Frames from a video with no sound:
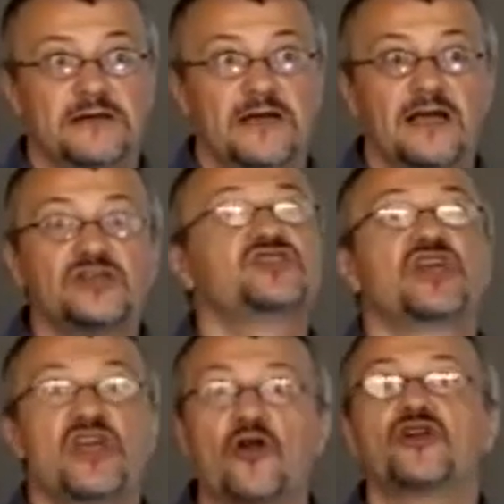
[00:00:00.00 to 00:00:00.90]
Because
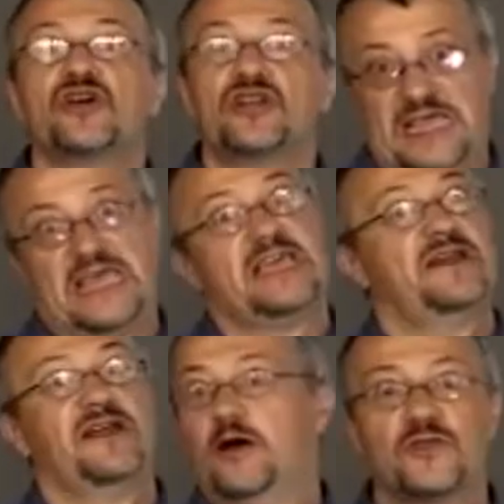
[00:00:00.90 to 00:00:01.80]
they are going to take it
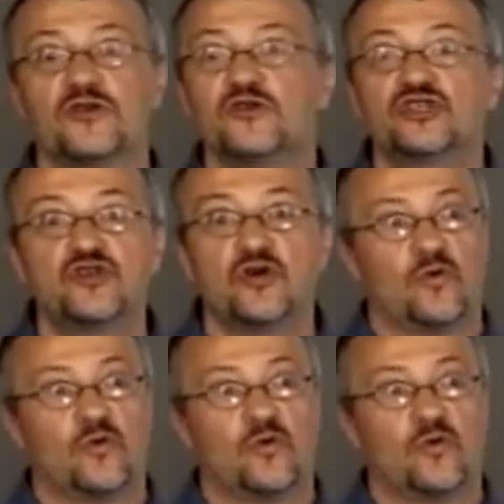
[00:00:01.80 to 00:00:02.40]
up. There is no